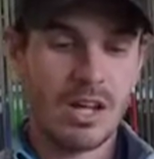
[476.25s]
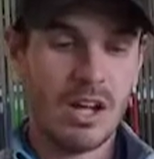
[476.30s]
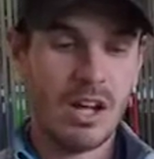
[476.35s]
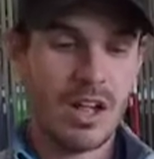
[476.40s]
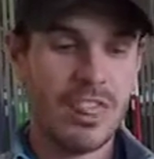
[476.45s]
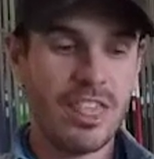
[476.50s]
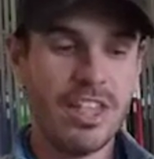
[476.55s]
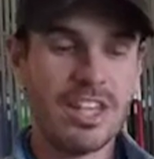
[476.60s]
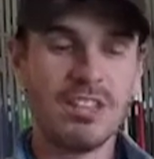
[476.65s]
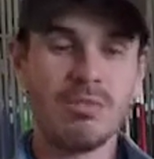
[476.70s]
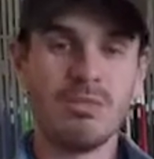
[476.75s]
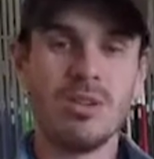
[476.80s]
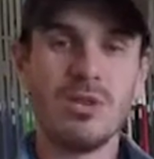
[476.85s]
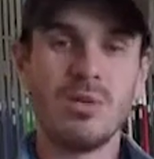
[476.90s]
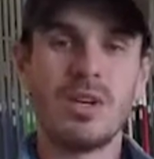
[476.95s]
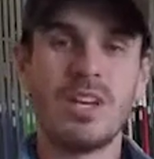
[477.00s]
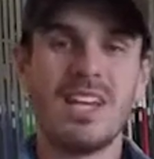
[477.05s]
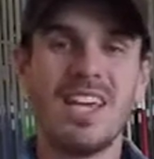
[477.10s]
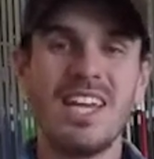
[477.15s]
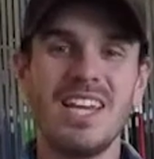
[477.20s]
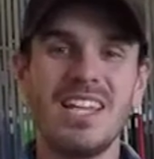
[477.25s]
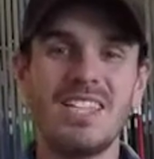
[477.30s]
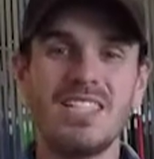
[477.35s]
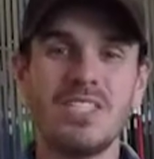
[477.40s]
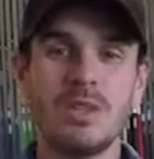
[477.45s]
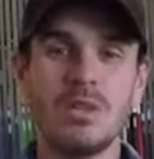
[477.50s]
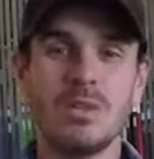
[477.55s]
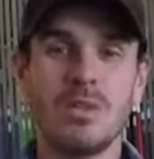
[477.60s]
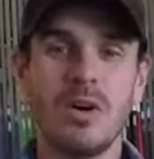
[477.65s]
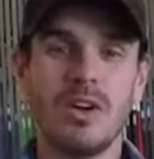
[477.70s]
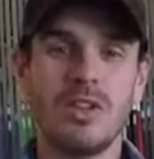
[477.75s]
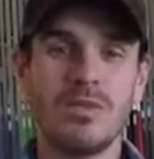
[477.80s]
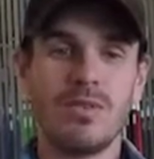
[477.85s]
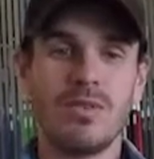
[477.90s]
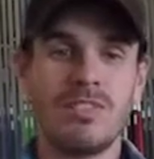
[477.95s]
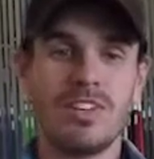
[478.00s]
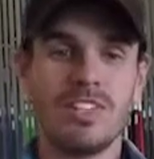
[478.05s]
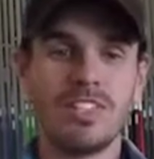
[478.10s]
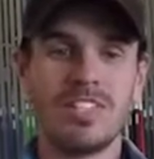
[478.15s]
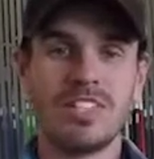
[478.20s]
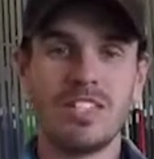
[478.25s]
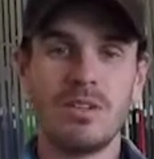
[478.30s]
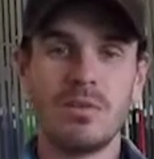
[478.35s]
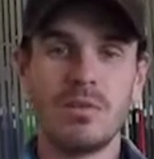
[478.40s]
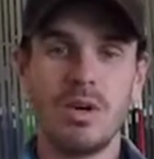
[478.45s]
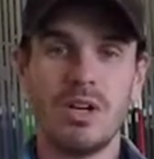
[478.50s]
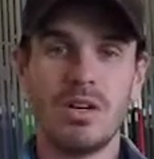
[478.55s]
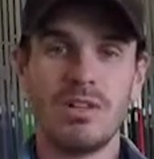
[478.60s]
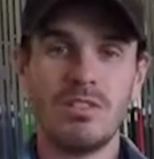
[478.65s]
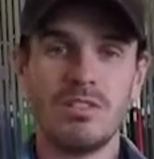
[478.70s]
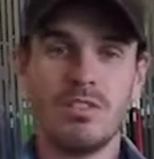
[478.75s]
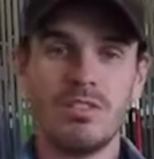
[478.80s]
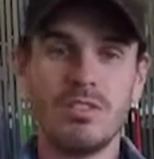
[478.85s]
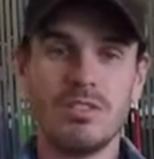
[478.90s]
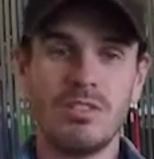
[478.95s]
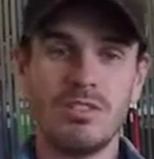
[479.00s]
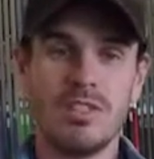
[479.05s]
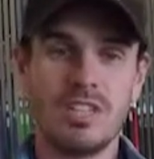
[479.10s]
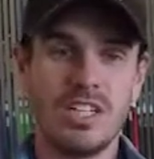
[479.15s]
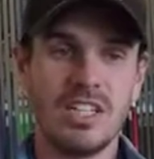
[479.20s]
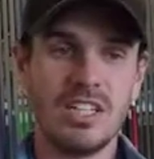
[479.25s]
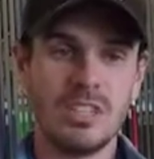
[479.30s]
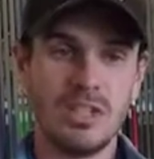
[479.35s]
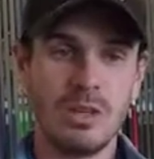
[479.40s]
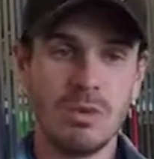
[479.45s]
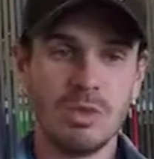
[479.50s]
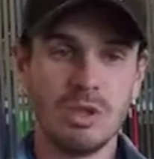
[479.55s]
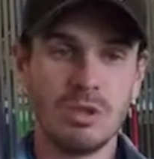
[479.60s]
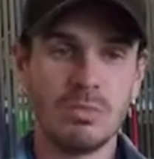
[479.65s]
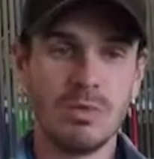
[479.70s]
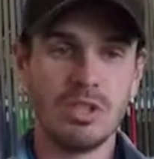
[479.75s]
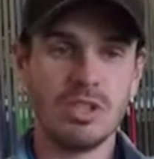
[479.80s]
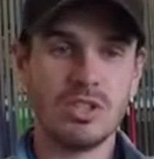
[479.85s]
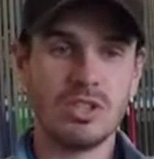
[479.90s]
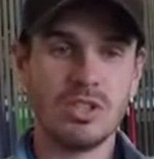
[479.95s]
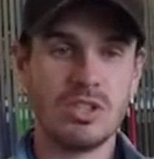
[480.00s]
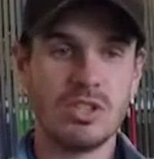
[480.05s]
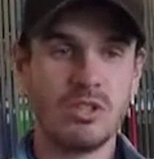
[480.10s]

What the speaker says: I think the real key to either investing in one of these launch monitors